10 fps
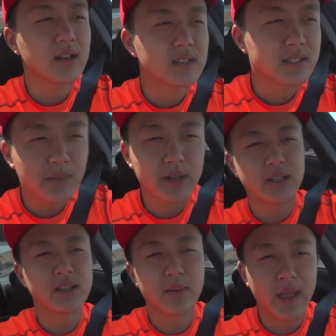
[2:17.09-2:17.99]
somewhere
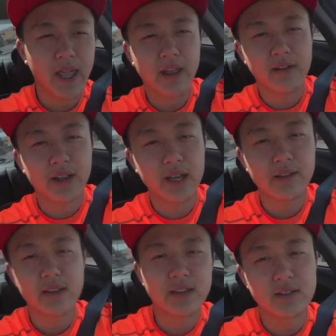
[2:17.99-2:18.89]
in the Bay Area.
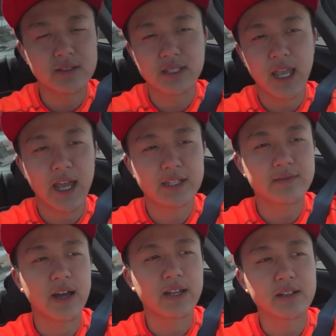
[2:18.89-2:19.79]
There was a gas
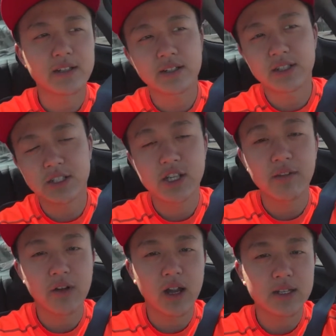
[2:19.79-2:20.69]
fire or a
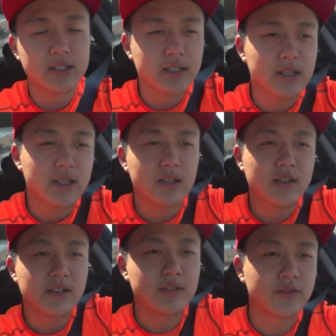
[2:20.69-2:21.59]
Chevron
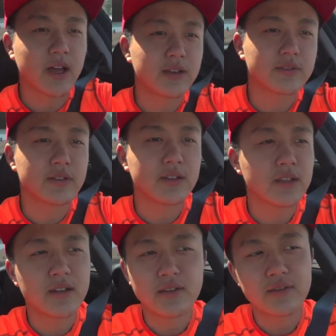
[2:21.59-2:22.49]
refinery
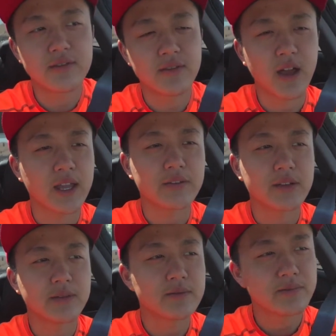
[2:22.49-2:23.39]
refinery,